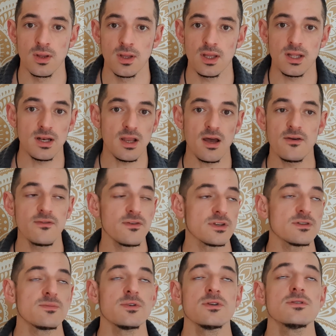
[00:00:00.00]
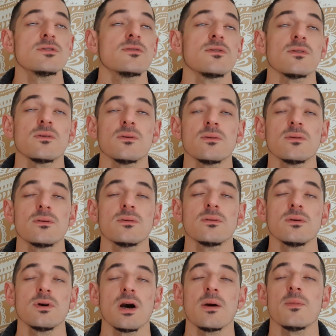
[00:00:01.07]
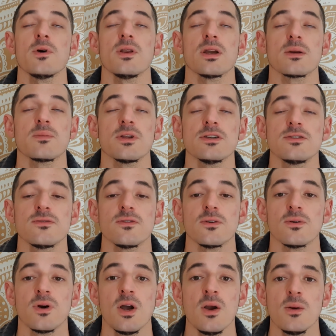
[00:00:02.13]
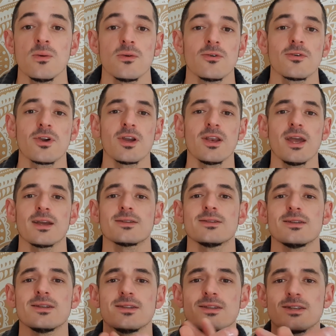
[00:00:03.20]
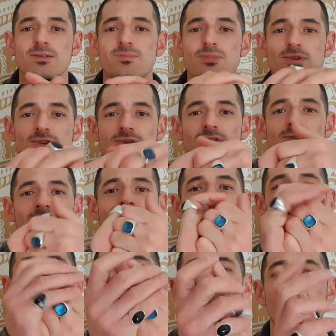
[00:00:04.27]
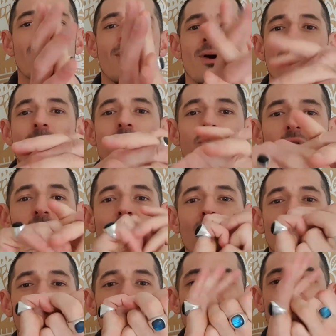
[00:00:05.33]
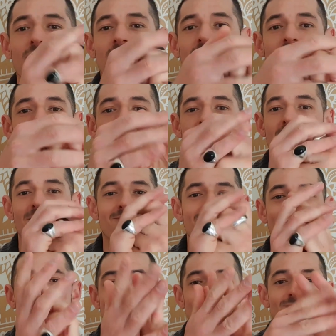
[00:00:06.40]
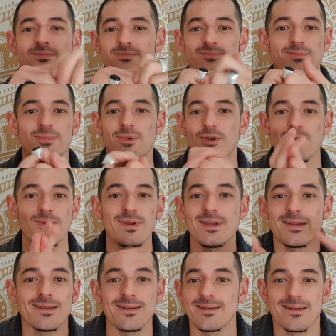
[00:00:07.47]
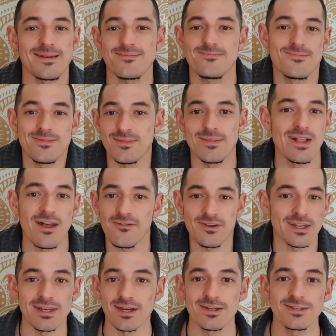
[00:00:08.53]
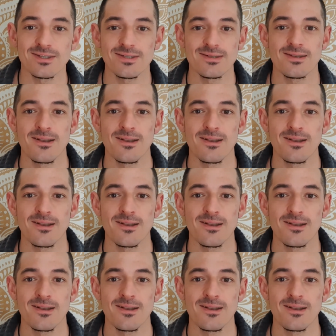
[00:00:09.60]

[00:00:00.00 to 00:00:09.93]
In love, it's beautiful, harmonic, blissful. We're all connected in this beautiful ball of gooey loveliness.